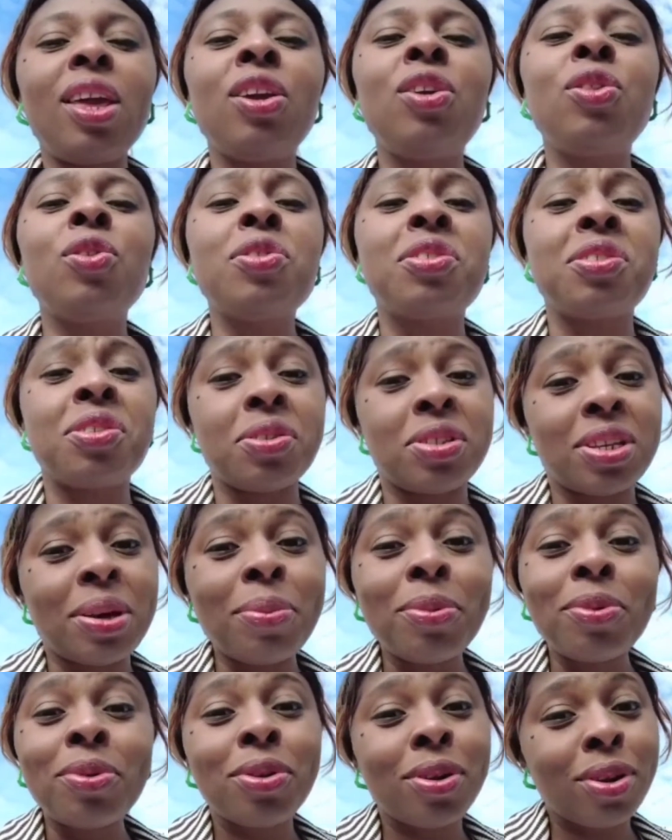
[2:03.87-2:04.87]
you know,
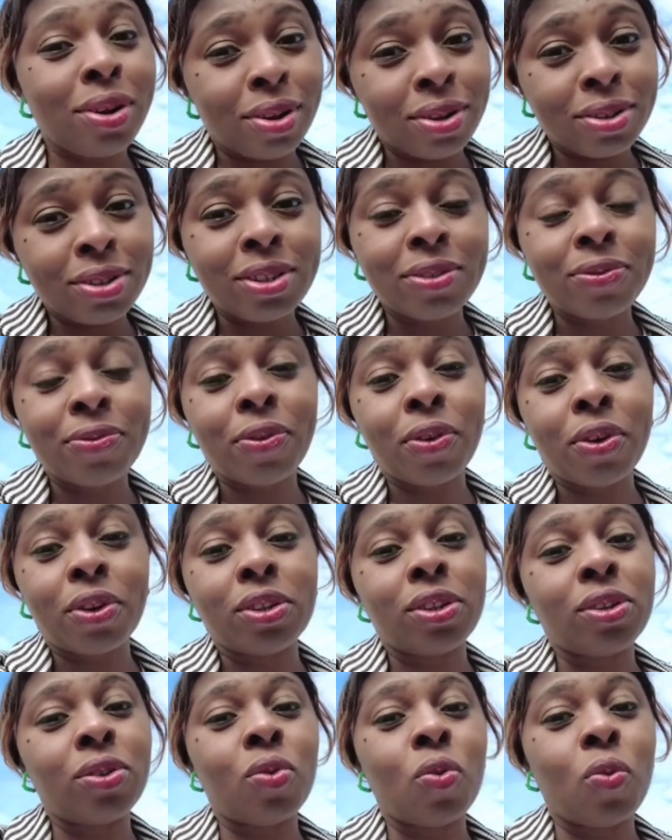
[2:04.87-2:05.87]
suitable clothes for
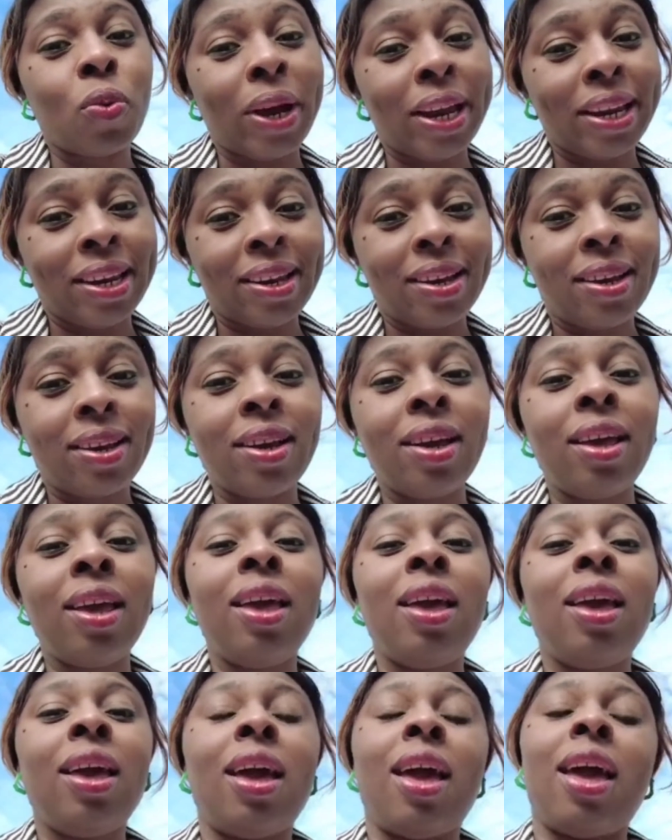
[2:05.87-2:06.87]
the weather,
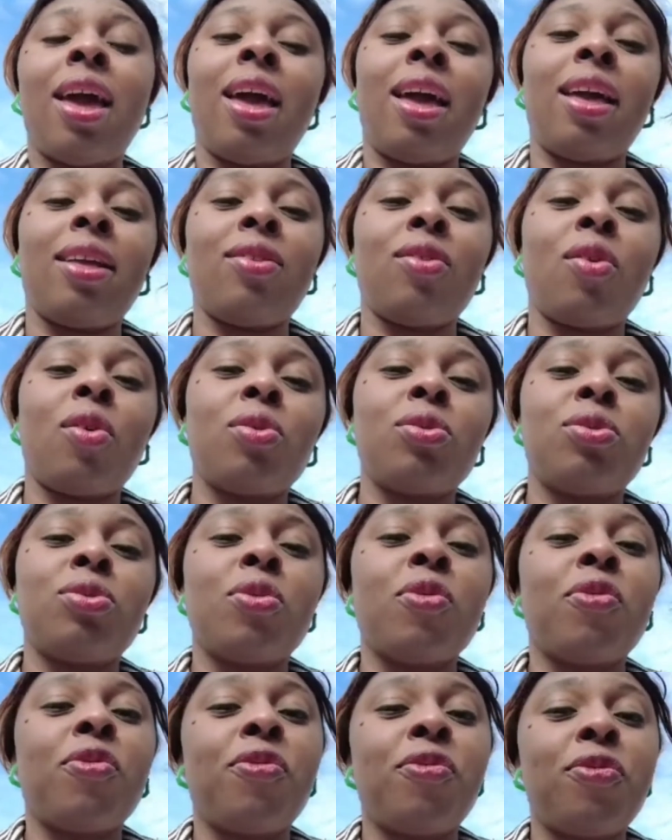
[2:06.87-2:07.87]
and
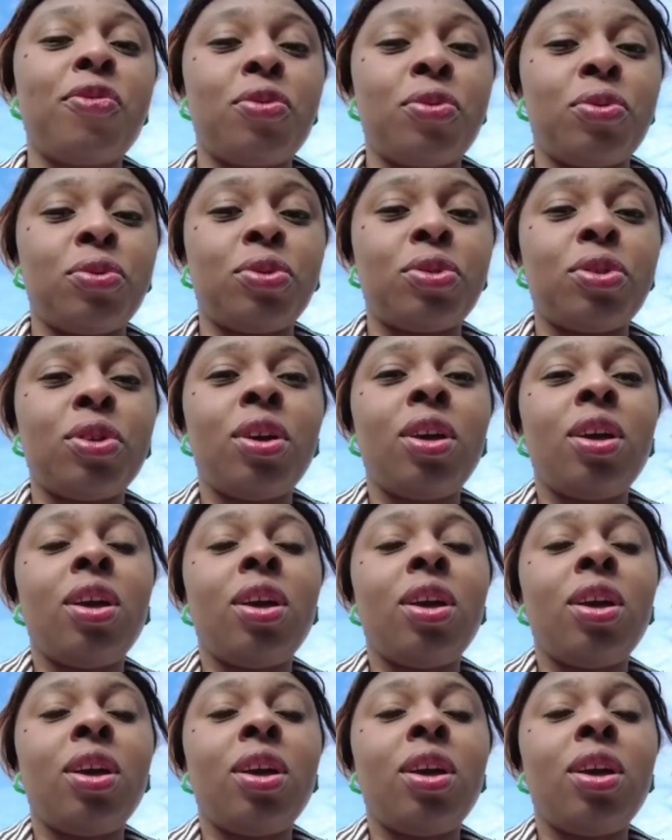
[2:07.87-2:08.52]
also food.